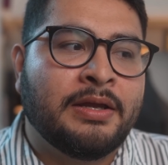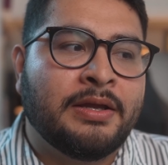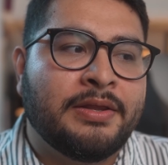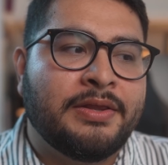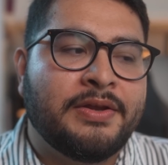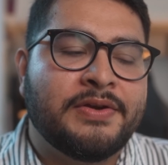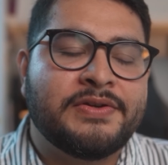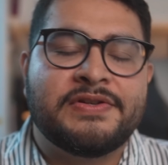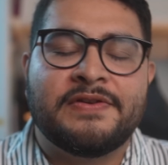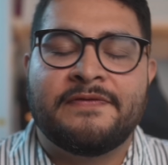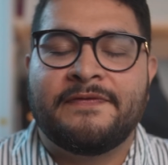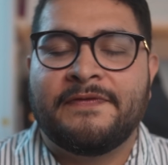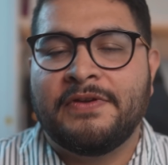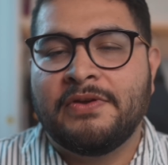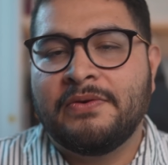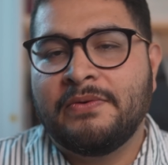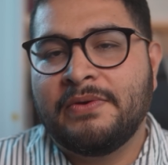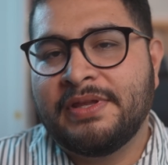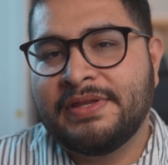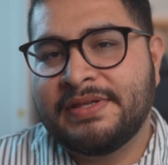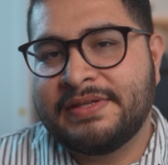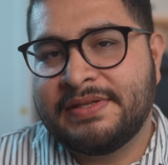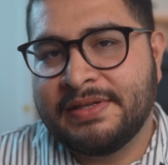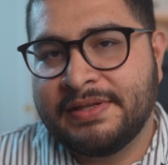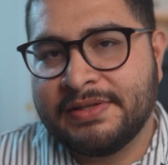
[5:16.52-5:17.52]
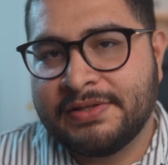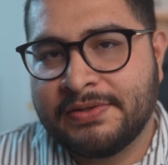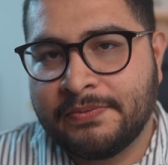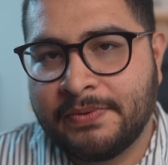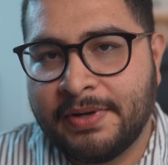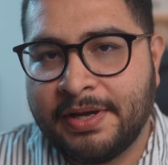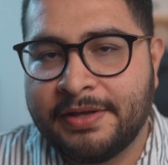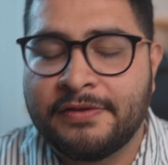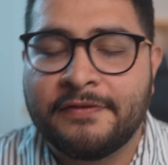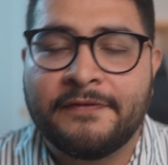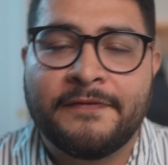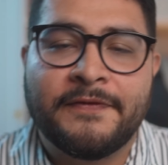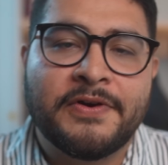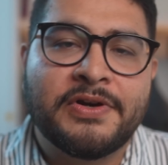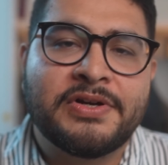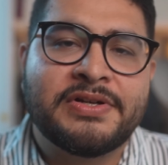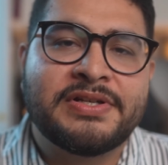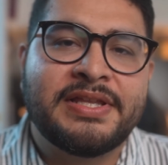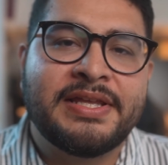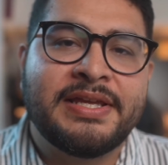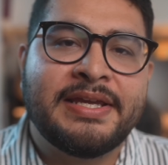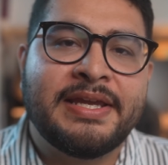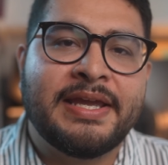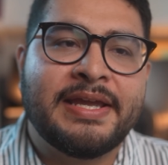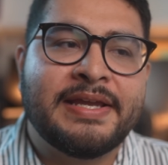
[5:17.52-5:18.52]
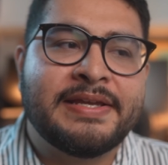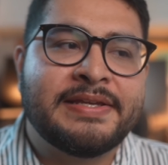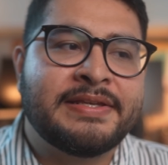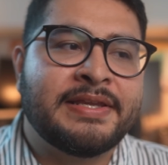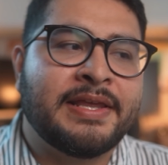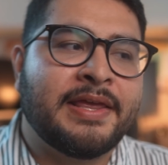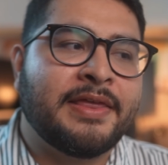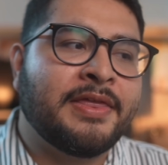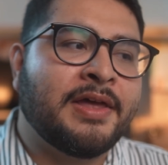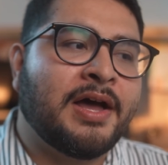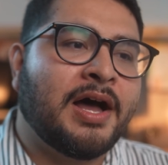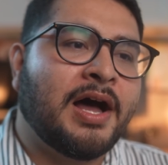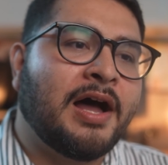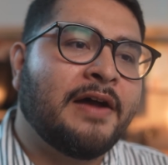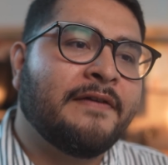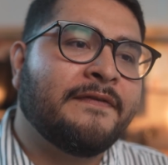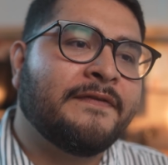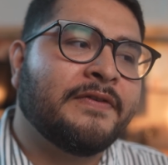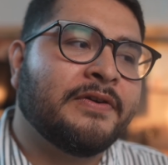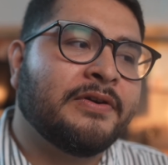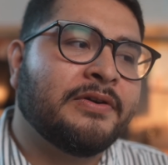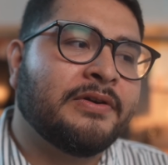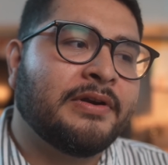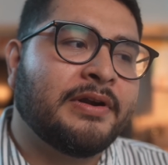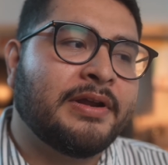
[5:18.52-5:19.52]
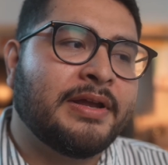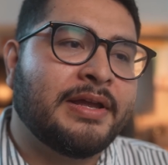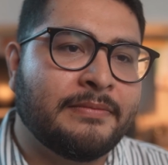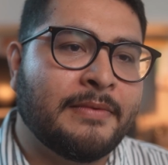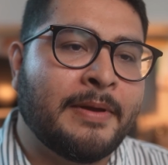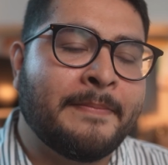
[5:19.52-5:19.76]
there's a few instances why. The first thing is the offer